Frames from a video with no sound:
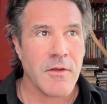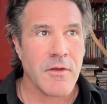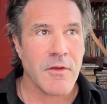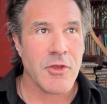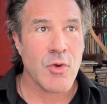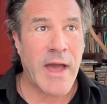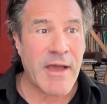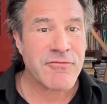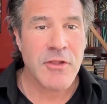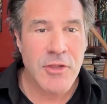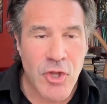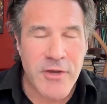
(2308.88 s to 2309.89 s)
You have to
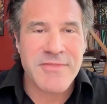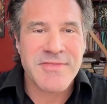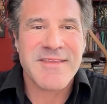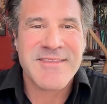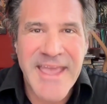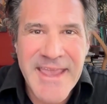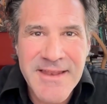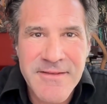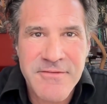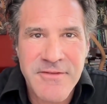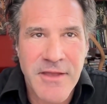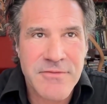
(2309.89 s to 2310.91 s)
look at the data
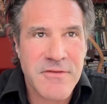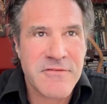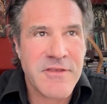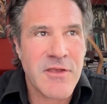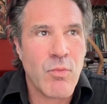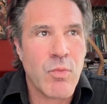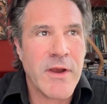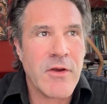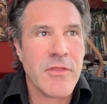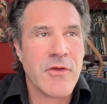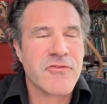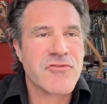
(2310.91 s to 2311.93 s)
set to see where
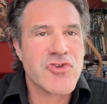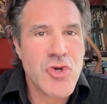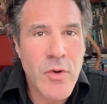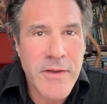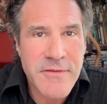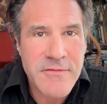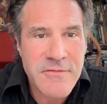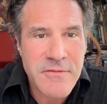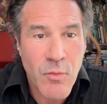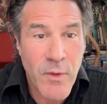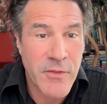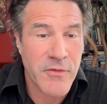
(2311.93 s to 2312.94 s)
there's choice,
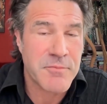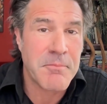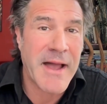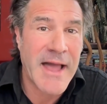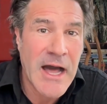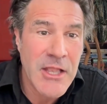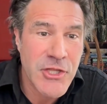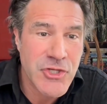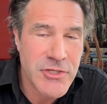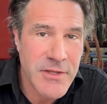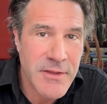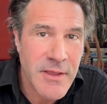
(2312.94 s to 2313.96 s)
where there's
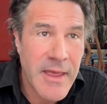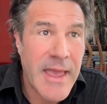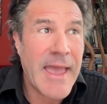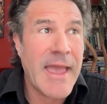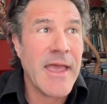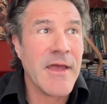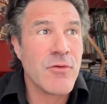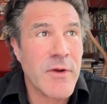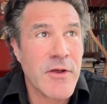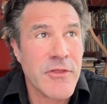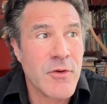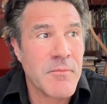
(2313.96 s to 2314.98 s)
biology, and
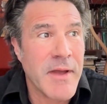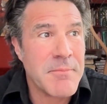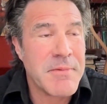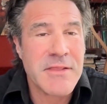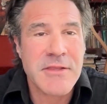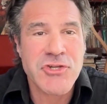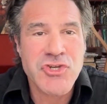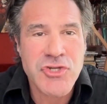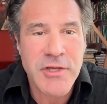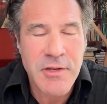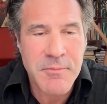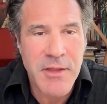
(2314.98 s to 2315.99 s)
where there might be
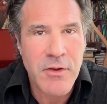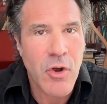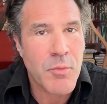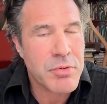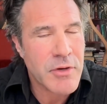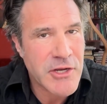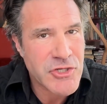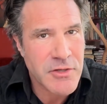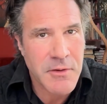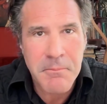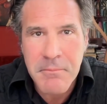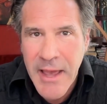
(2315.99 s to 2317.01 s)
legitimate
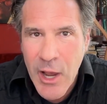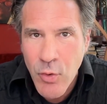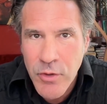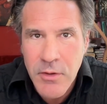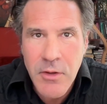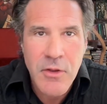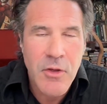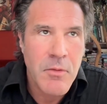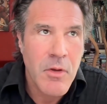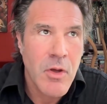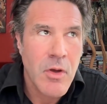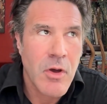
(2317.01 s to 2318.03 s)
oppression, power,
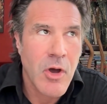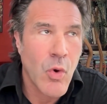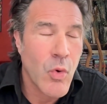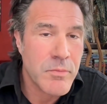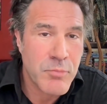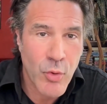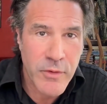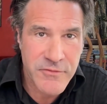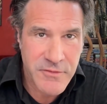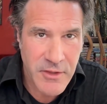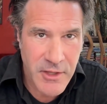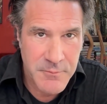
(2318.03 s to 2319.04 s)
old boys
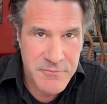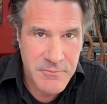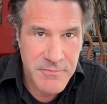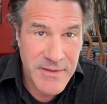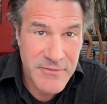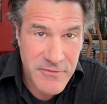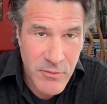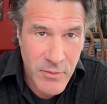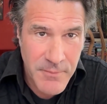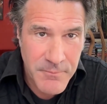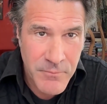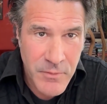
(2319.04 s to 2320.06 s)
clubs, etc.